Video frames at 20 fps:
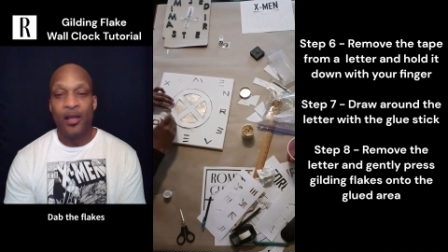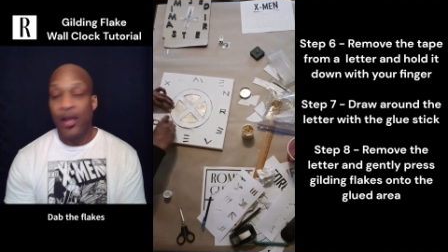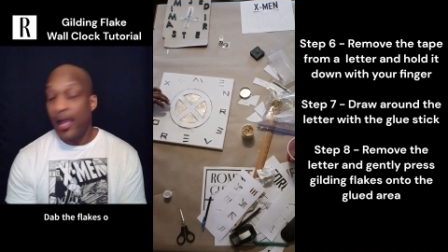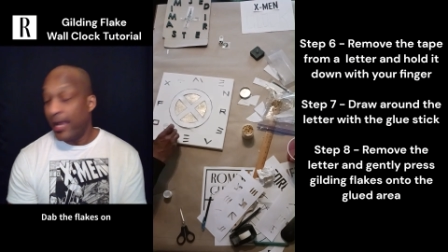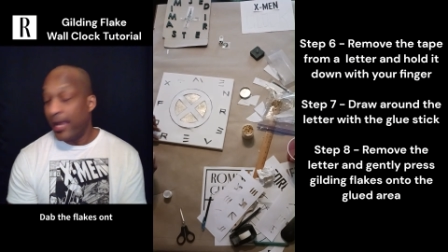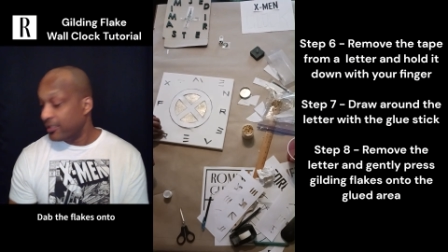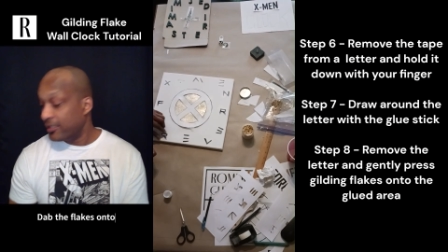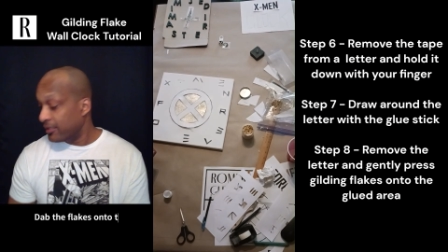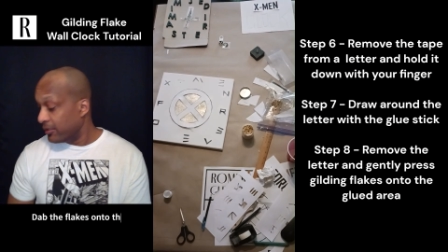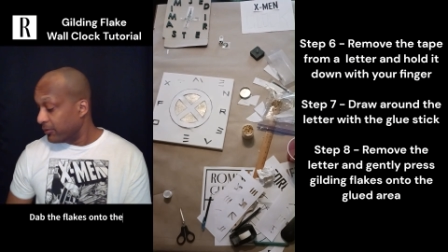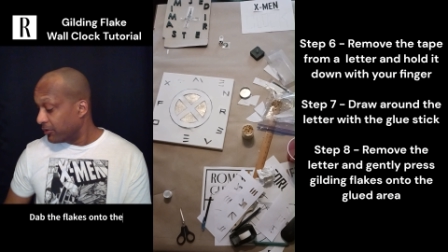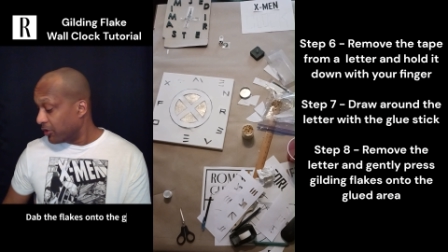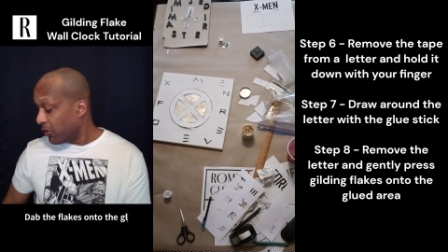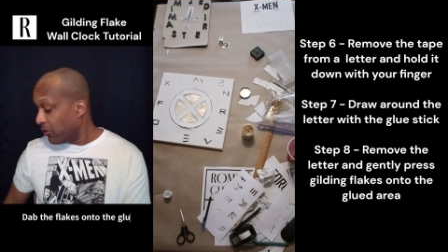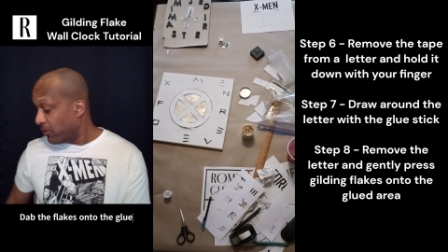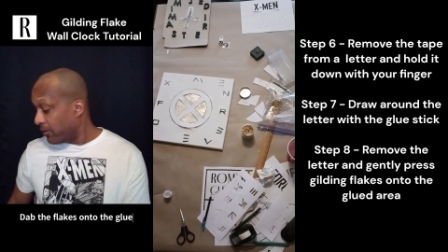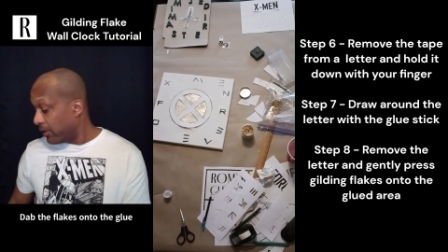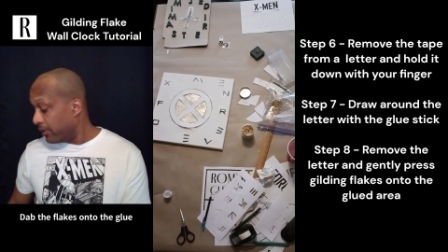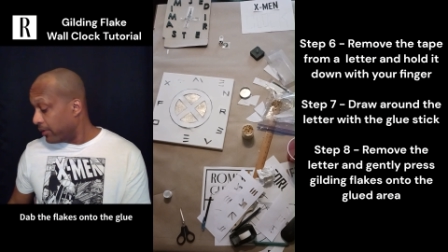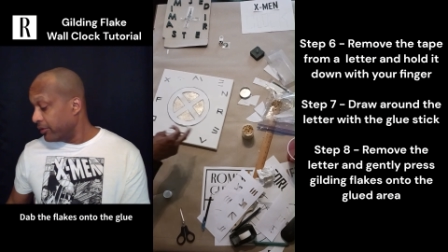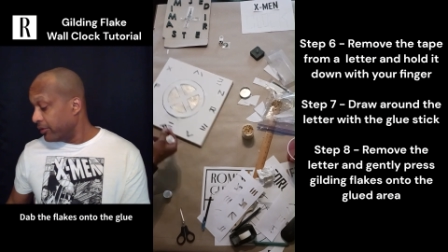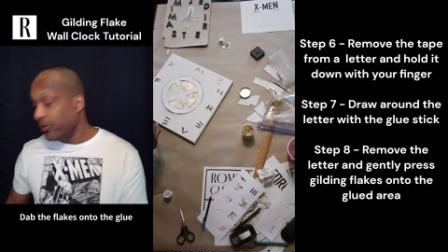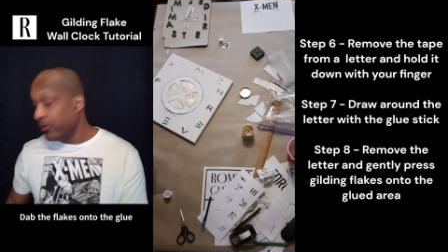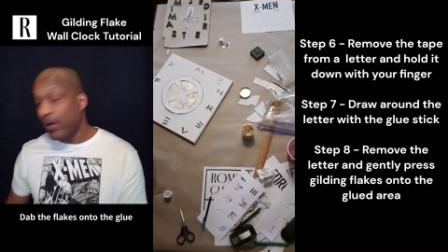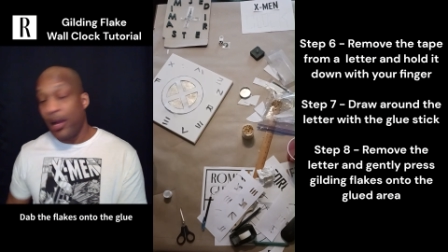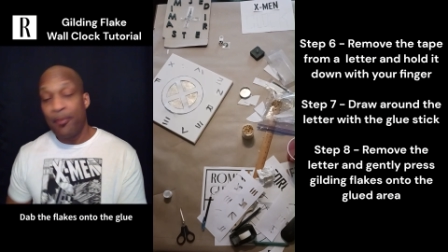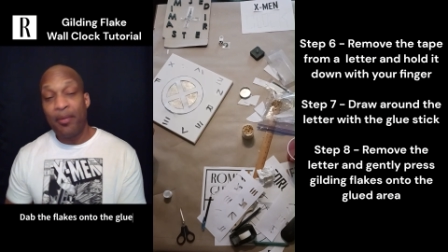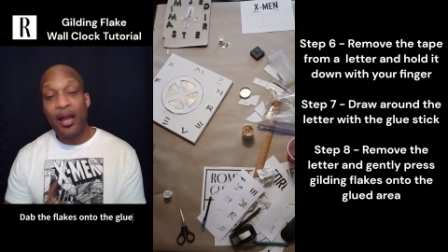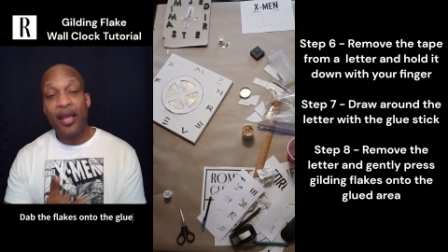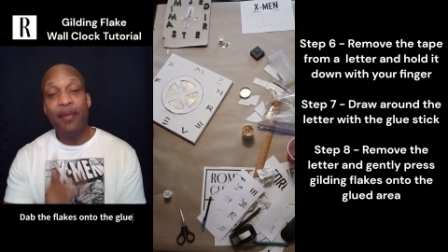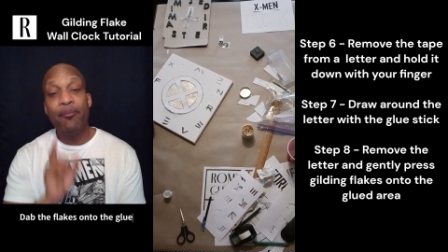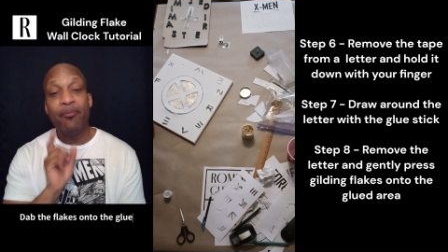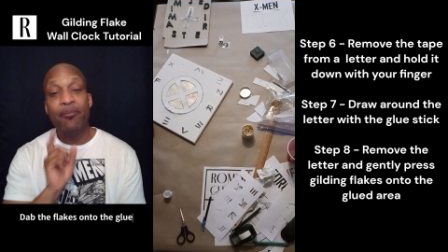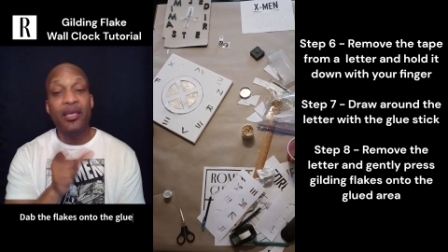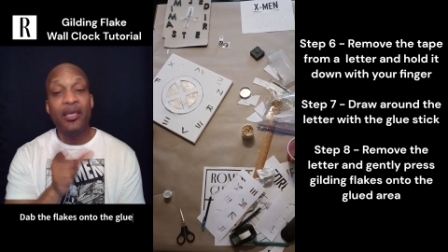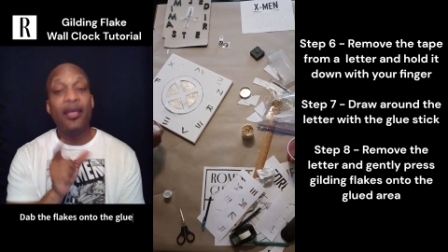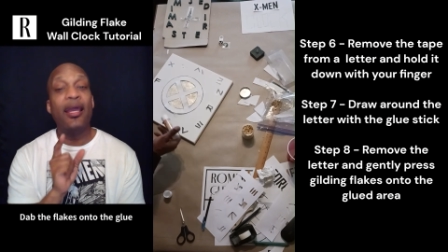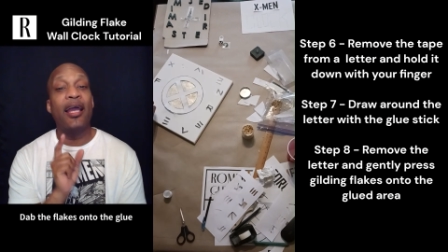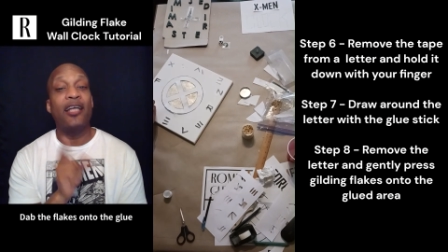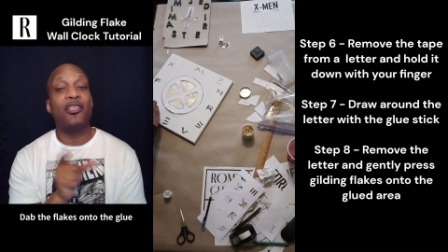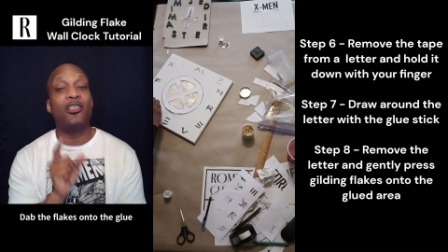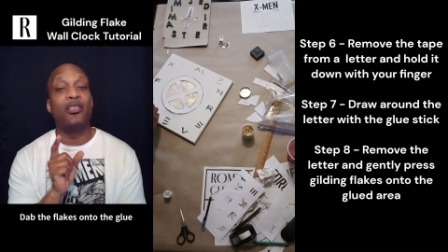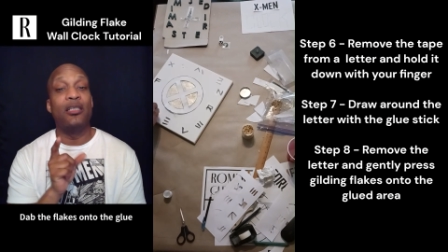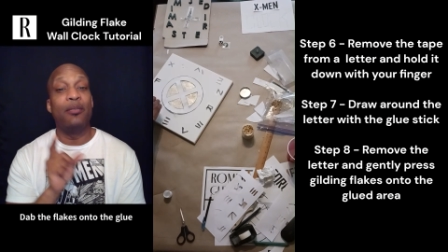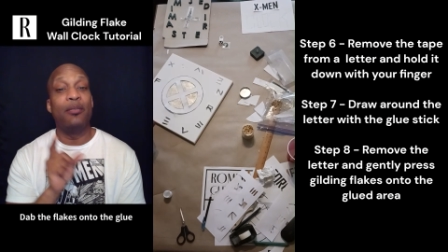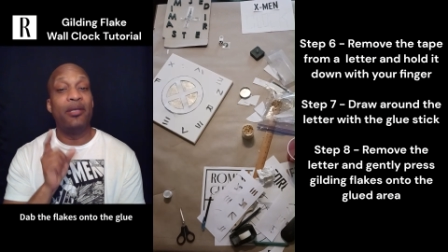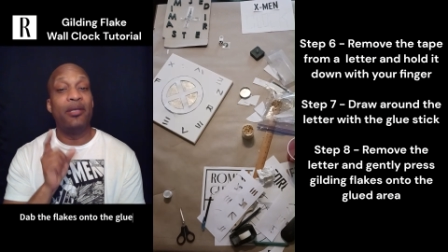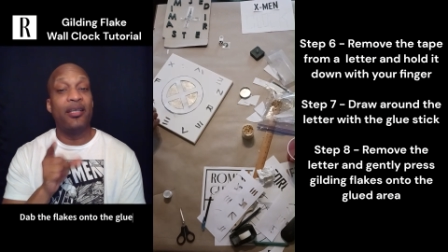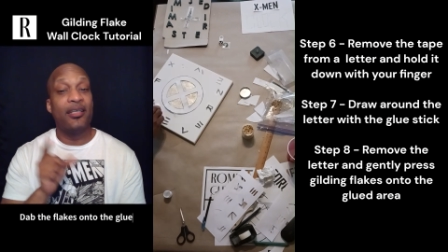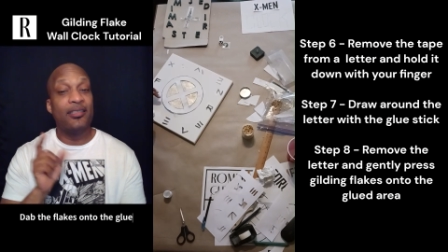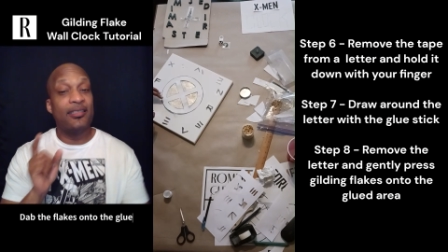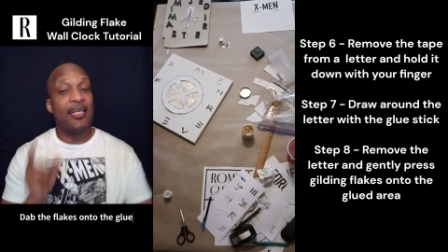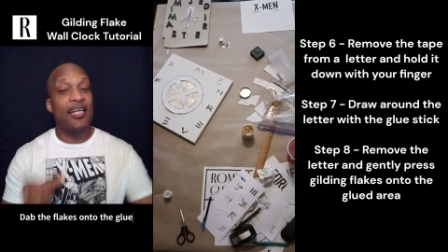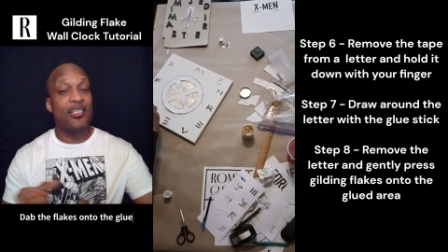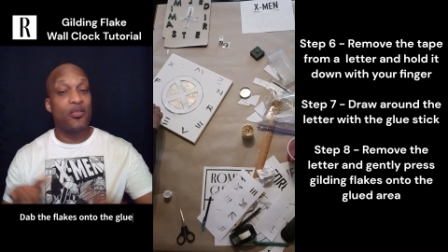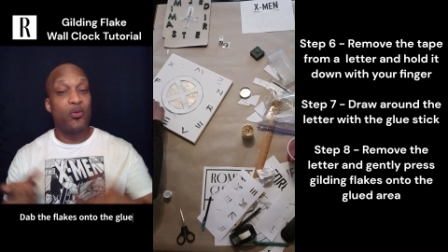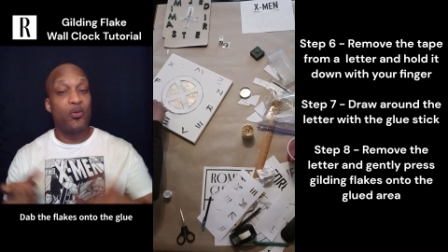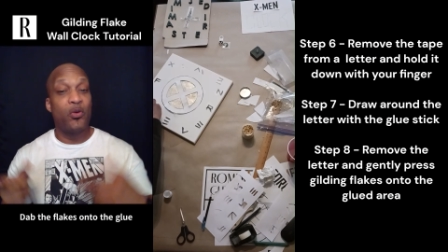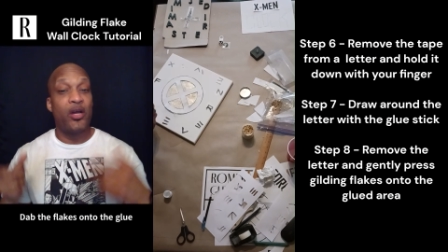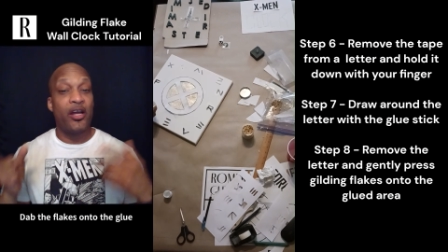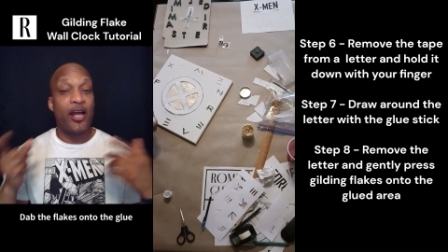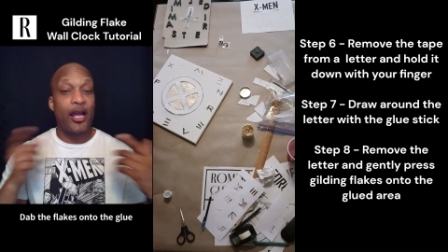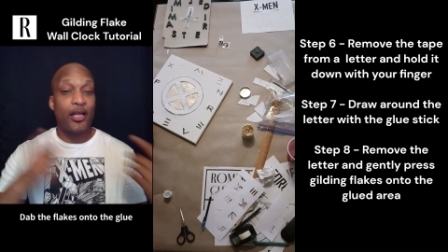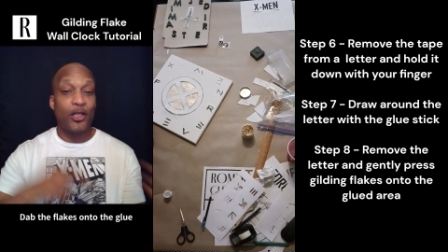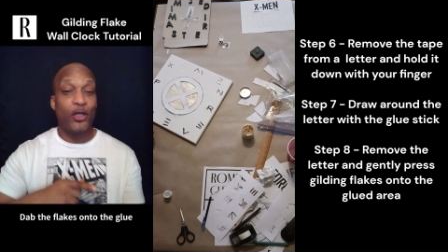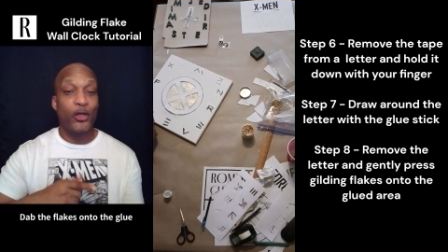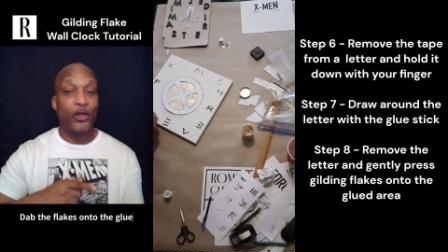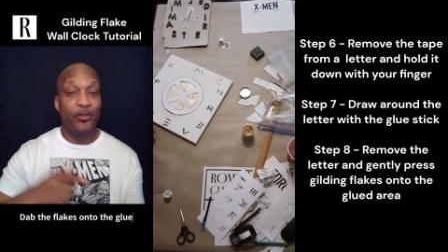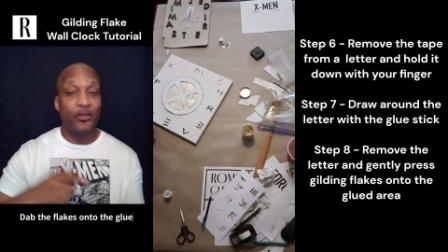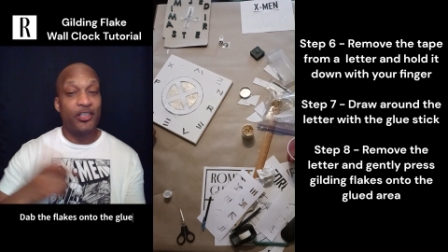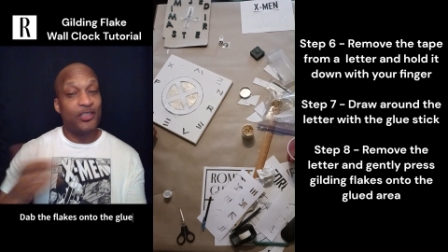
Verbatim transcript: Actually, so you know, I might be actually, because that's where I learned.